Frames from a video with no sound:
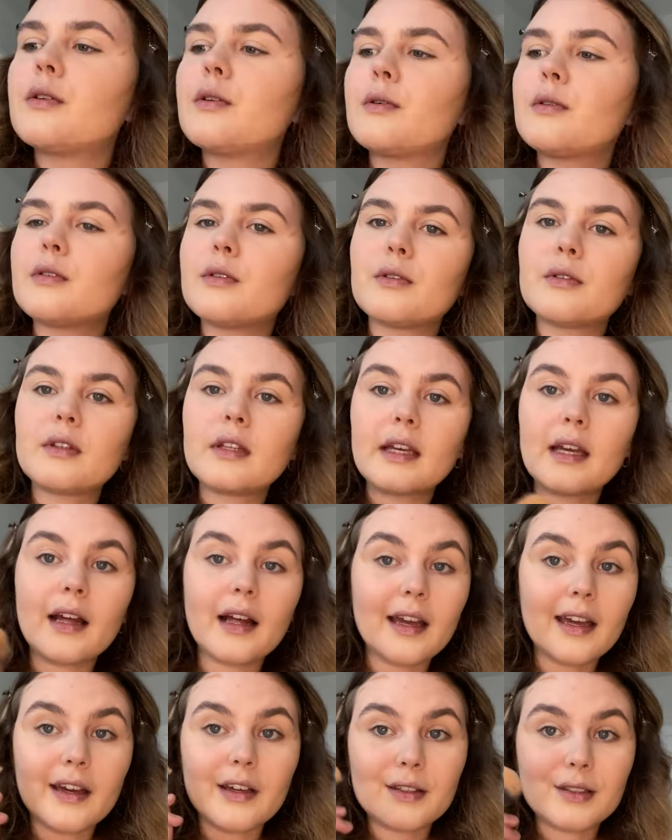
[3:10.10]
going to
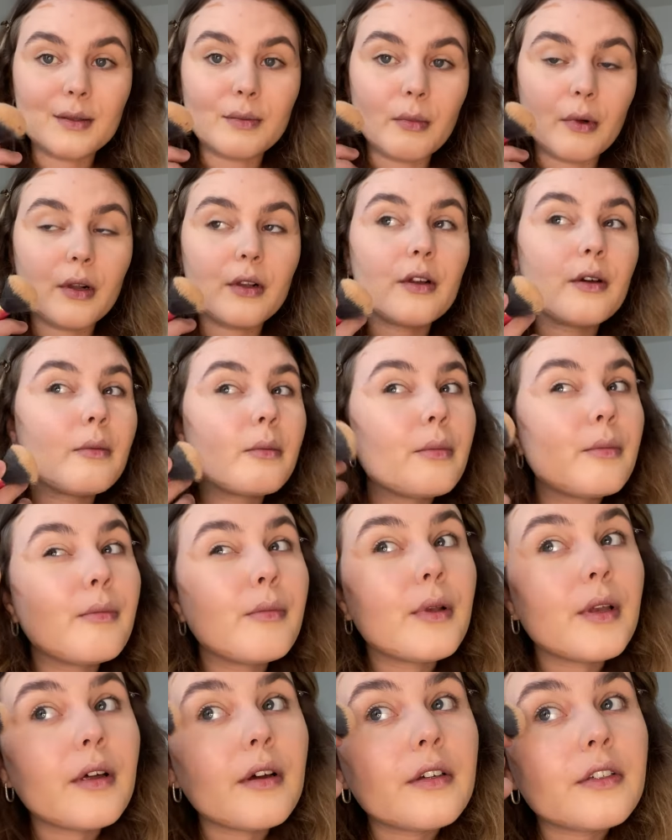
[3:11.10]
take a smaller
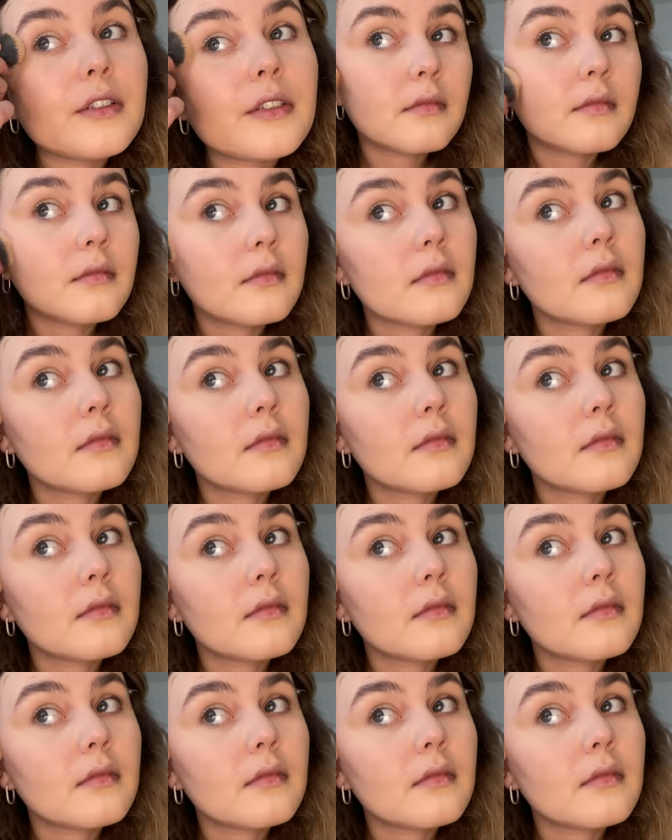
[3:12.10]
blush.